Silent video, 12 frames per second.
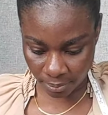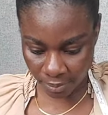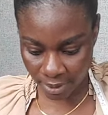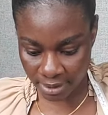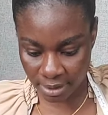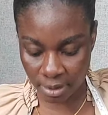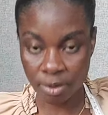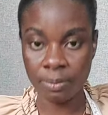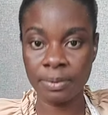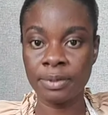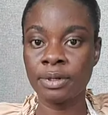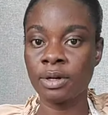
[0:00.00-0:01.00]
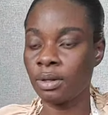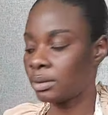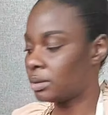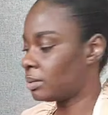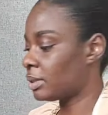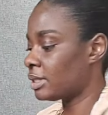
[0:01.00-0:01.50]
press it open all
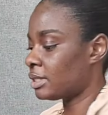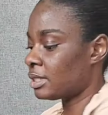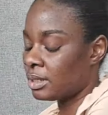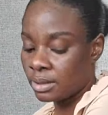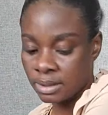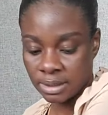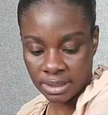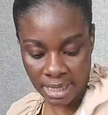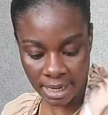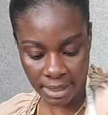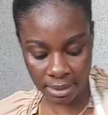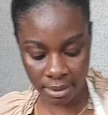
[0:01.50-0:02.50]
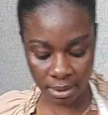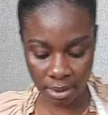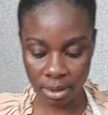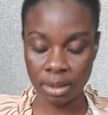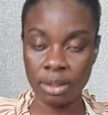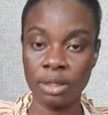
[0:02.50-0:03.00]
the way to the other side.
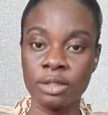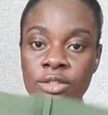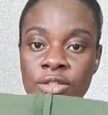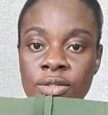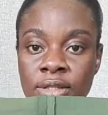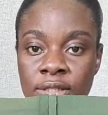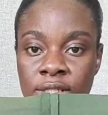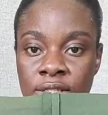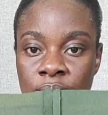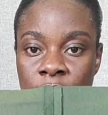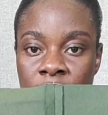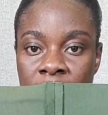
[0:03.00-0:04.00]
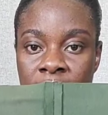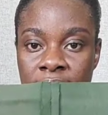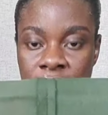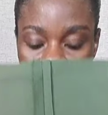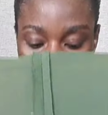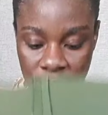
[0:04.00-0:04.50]
So this is what I
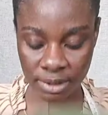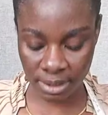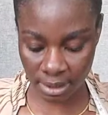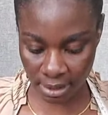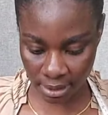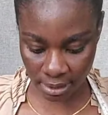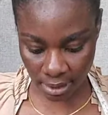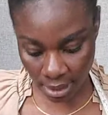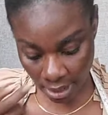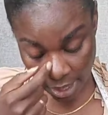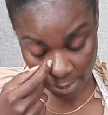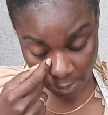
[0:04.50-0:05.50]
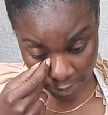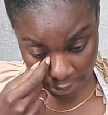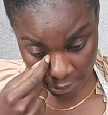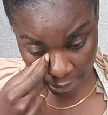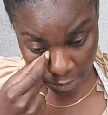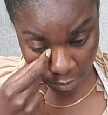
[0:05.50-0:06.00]
have once I
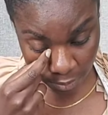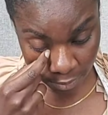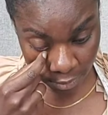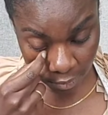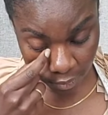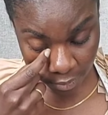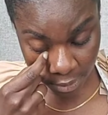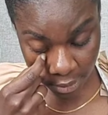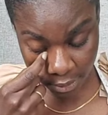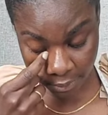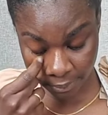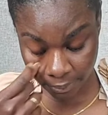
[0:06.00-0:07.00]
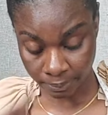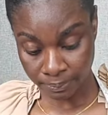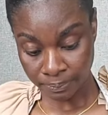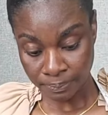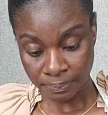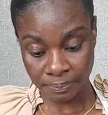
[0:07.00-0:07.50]
press it open already.
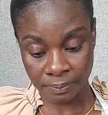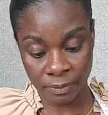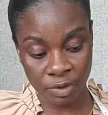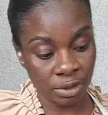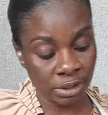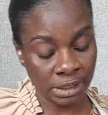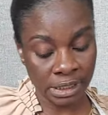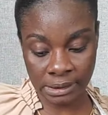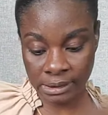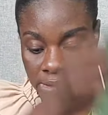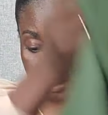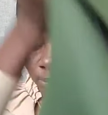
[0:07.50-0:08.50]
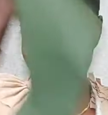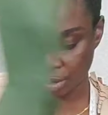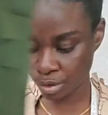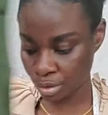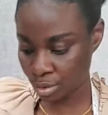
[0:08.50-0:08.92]
So the next thing I'm going to